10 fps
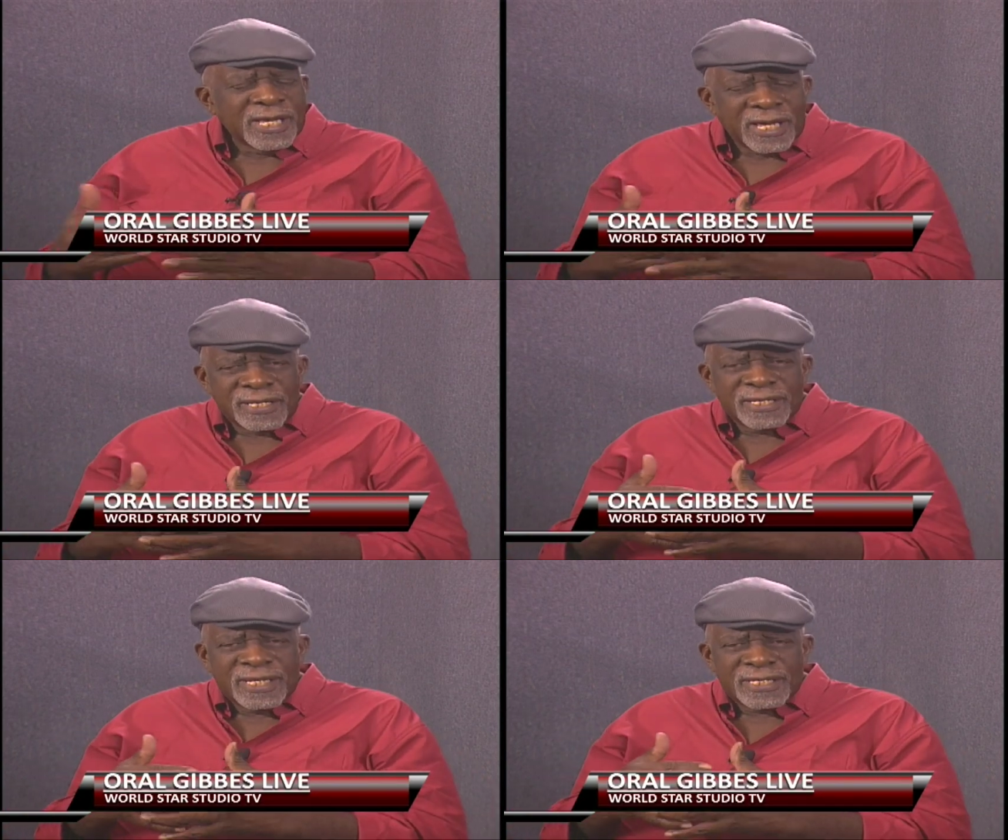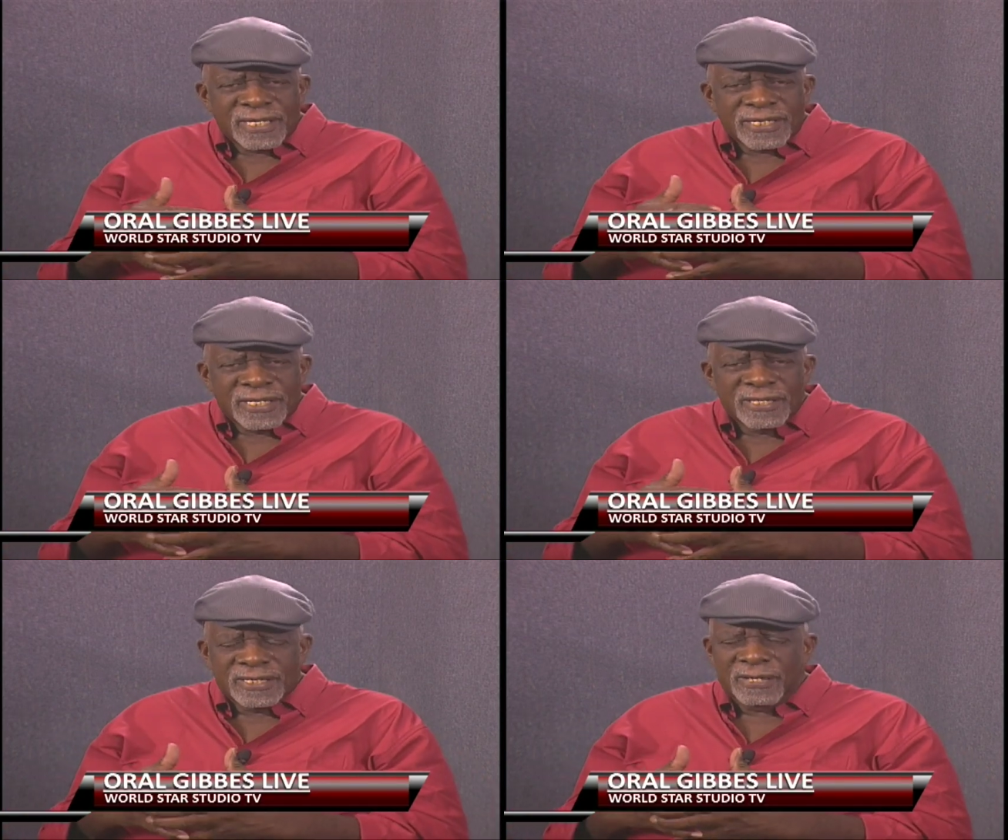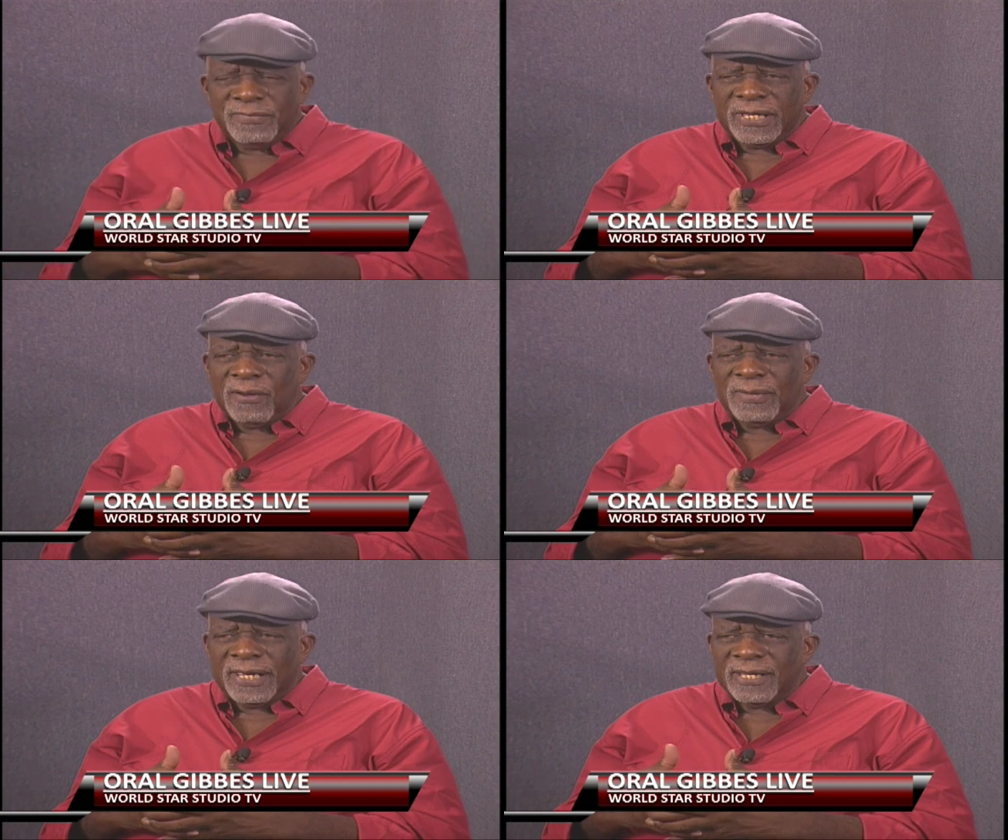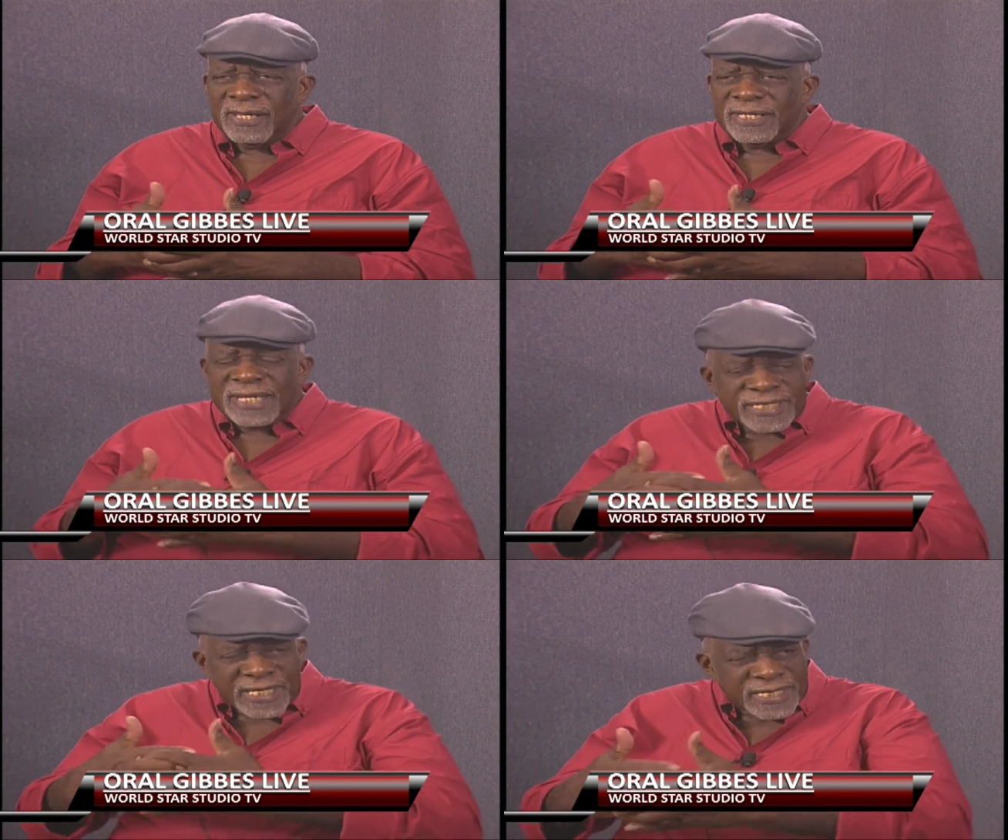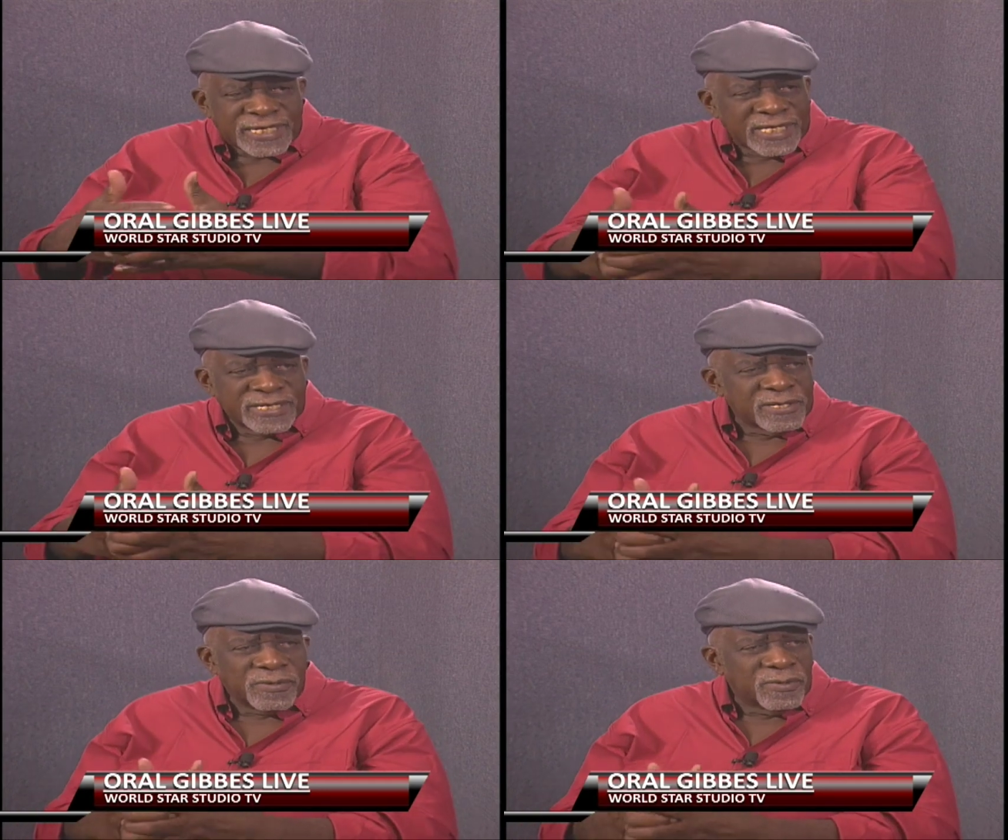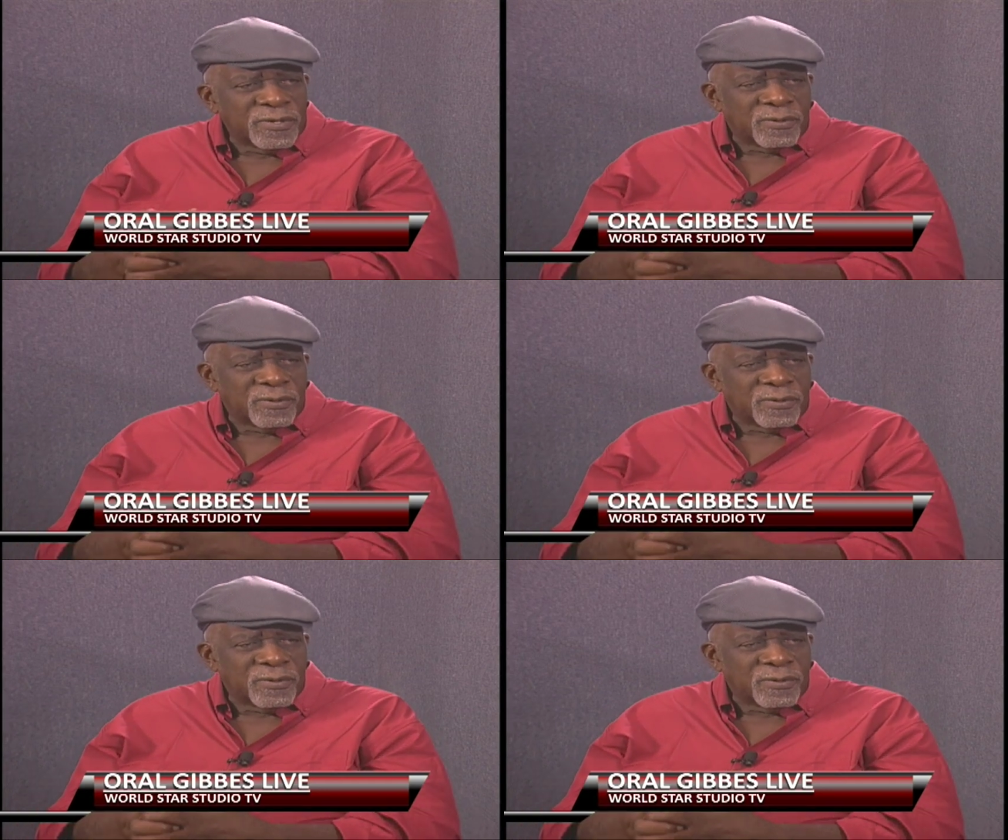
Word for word: And these are things that become like necessities. You, yeah.